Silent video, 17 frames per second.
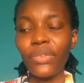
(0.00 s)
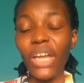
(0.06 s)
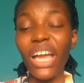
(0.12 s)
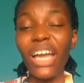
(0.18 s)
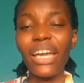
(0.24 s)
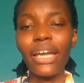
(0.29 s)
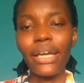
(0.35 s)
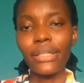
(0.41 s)

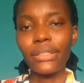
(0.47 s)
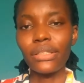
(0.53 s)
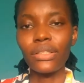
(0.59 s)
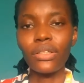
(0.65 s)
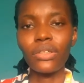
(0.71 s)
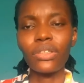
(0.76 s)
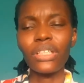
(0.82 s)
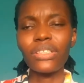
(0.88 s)
I ate
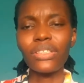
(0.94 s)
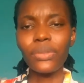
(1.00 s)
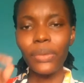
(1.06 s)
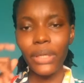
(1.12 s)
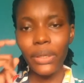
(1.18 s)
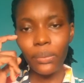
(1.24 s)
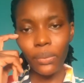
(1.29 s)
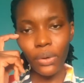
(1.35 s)
and all that. So
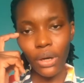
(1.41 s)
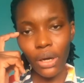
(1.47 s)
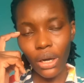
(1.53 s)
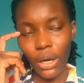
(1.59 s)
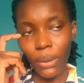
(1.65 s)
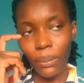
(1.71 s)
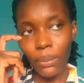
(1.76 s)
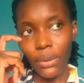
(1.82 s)
when I woke
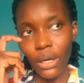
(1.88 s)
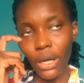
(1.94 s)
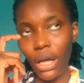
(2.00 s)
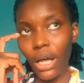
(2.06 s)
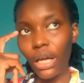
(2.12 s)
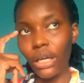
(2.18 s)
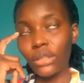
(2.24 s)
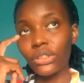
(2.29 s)
up,
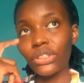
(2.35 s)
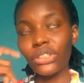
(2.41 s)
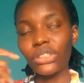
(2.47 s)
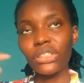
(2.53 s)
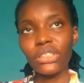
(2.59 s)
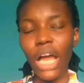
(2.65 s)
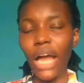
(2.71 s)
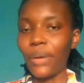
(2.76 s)

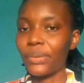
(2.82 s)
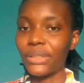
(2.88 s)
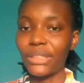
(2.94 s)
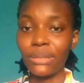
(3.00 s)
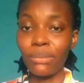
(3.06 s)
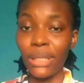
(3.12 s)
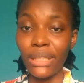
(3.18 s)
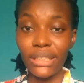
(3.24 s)
gosh, I
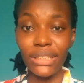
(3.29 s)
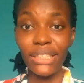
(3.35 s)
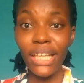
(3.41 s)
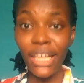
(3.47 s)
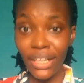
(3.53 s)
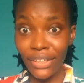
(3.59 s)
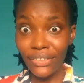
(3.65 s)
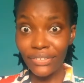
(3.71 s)
was
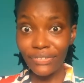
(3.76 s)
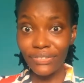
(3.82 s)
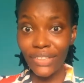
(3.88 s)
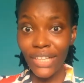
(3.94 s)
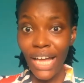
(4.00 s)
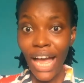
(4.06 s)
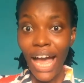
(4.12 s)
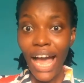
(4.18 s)
myself.
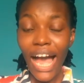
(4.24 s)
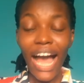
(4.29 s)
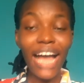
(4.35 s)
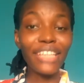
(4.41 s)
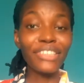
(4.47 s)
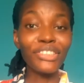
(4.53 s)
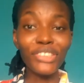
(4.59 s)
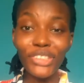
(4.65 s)

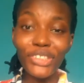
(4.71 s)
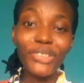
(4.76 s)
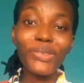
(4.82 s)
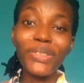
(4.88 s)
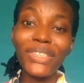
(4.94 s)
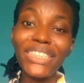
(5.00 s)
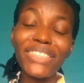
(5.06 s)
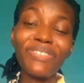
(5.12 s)
I knew
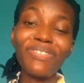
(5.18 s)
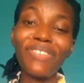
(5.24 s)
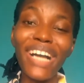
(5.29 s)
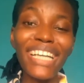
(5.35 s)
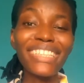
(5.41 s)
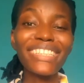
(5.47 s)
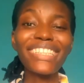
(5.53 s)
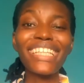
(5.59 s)
it was the
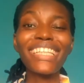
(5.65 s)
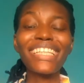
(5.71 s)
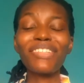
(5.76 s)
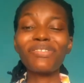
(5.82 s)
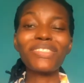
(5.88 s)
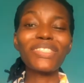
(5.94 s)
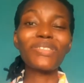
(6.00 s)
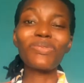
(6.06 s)
vaccine
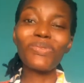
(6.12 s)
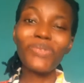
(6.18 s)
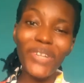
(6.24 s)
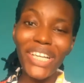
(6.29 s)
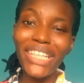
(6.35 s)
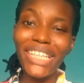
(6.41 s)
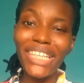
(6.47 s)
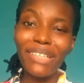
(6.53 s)
that was
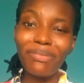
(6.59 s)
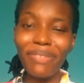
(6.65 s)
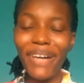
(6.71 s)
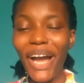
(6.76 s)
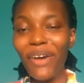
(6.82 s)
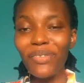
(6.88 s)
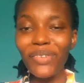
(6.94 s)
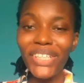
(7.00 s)
working,
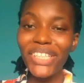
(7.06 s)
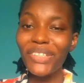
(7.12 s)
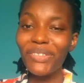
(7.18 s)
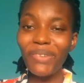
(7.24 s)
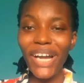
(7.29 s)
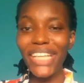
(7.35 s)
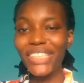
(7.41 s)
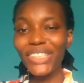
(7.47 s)
but I wondered
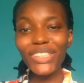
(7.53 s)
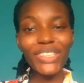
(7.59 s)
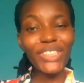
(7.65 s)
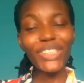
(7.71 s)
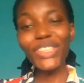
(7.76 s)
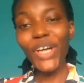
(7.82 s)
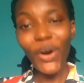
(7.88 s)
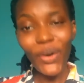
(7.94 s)
why it
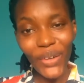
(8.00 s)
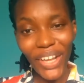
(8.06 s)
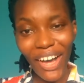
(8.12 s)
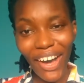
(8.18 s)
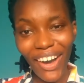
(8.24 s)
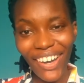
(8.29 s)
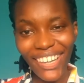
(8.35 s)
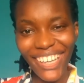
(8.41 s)
took so
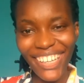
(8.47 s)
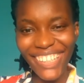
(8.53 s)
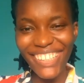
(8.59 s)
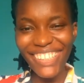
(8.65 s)
long.